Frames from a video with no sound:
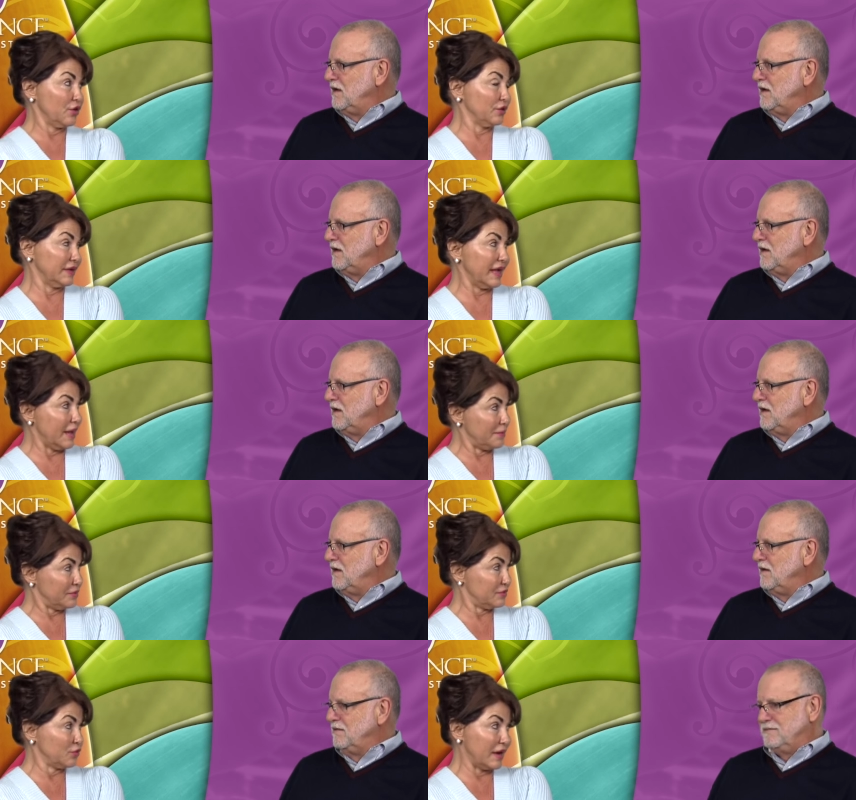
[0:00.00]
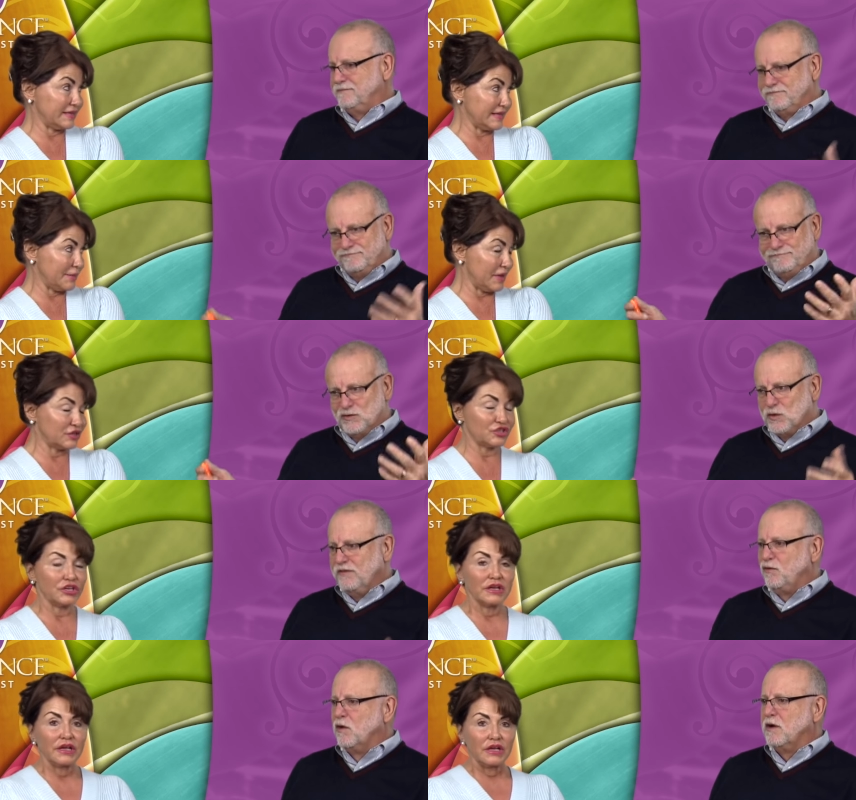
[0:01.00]
Speaker 1: holding up twice that much.
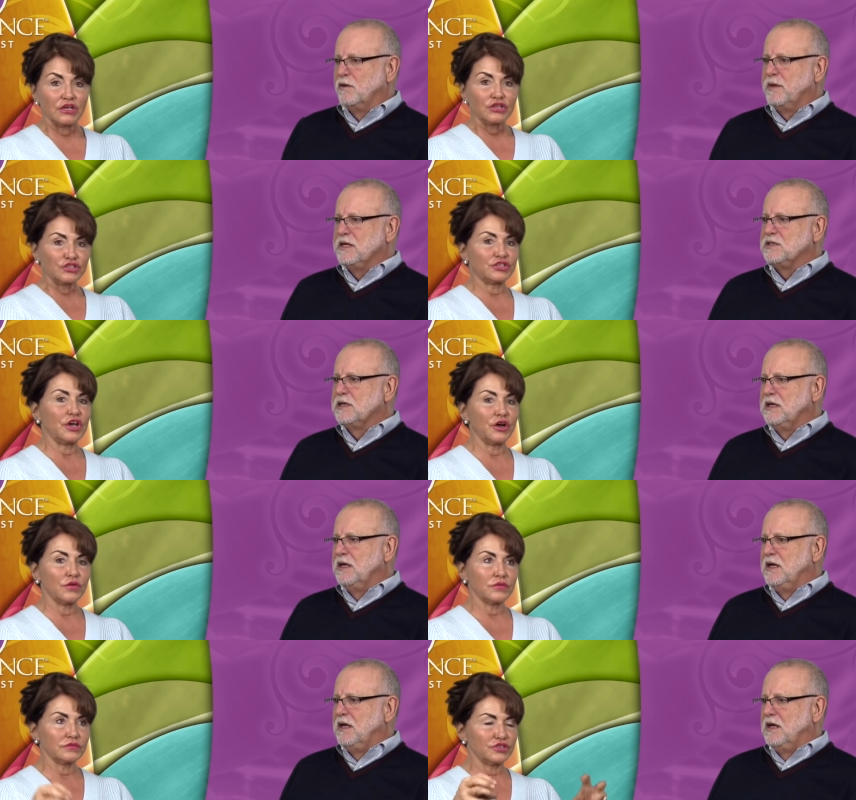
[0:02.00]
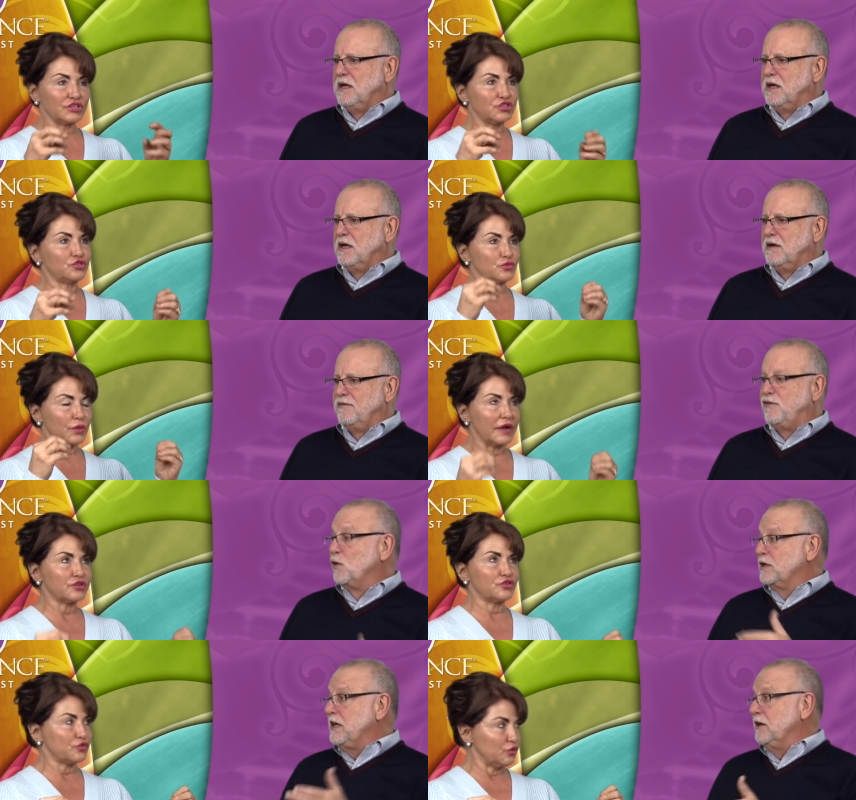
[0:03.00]
Three,
Speaker 2: 400 pounds.
Speaker 1: So just
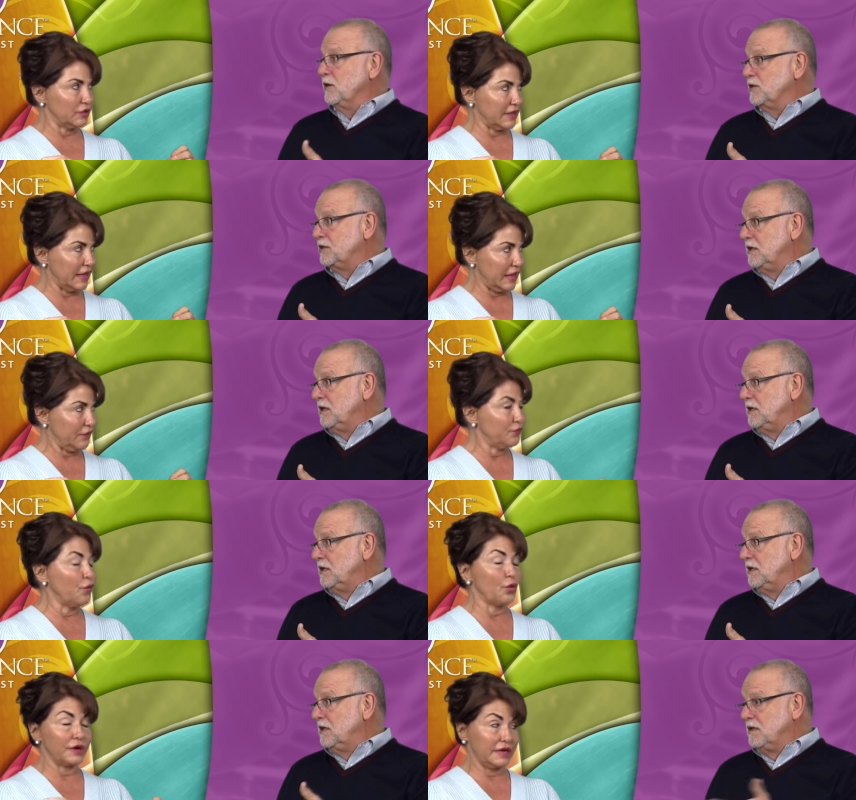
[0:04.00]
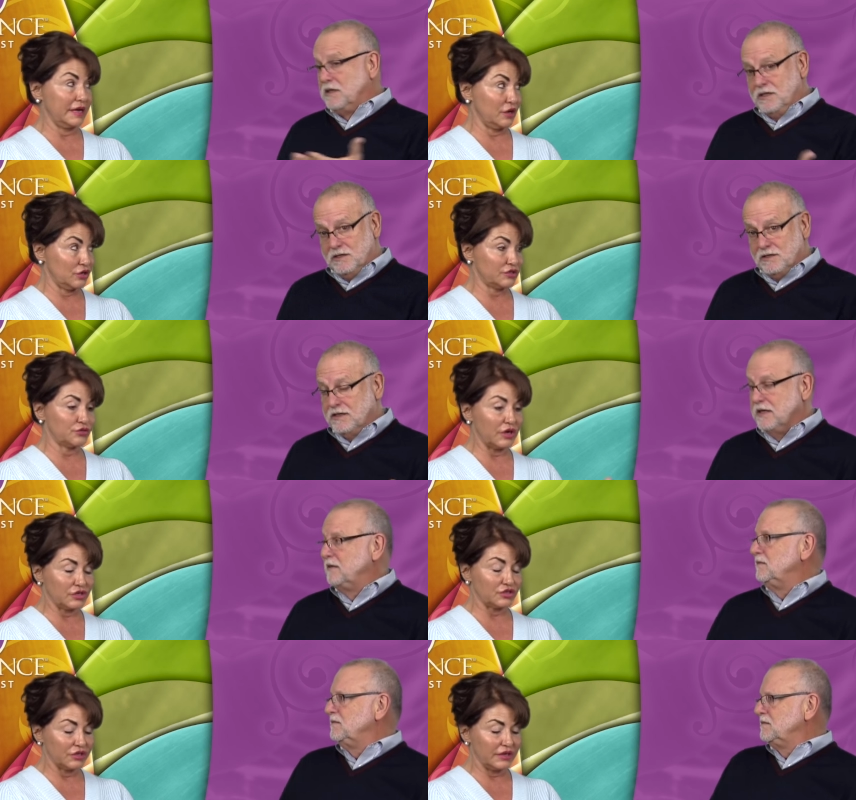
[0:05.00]
structurally, four years. for years,
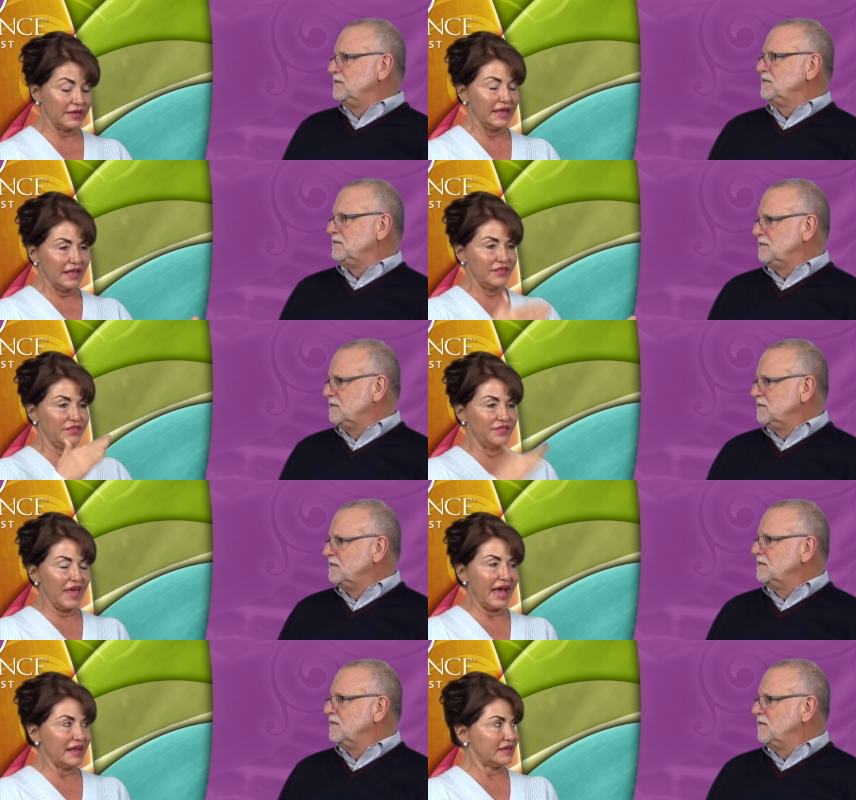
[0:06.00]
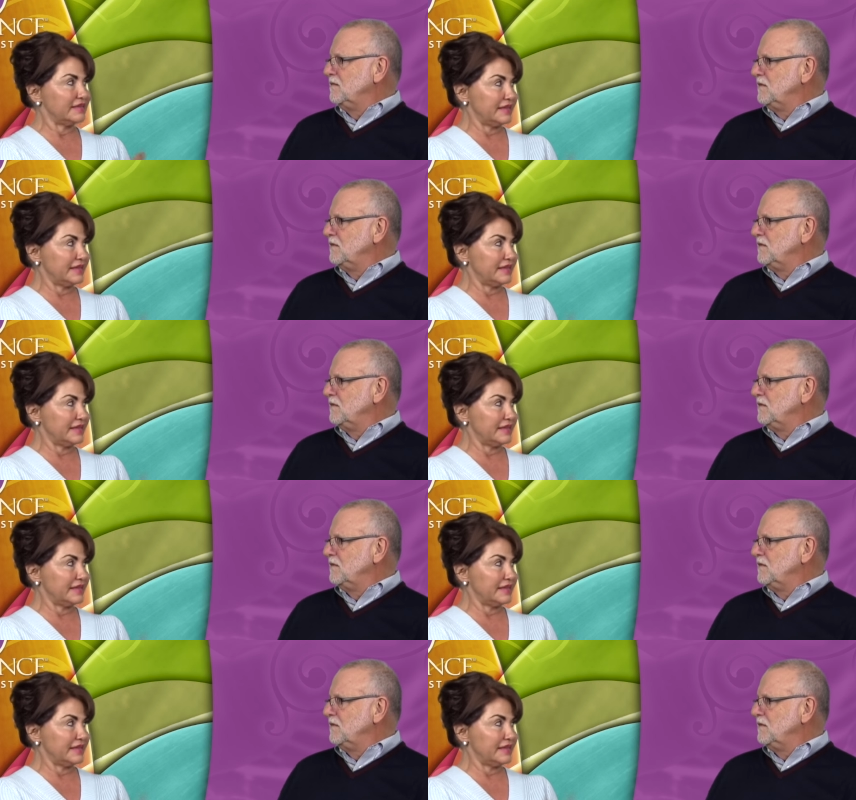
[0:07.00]
structurally, that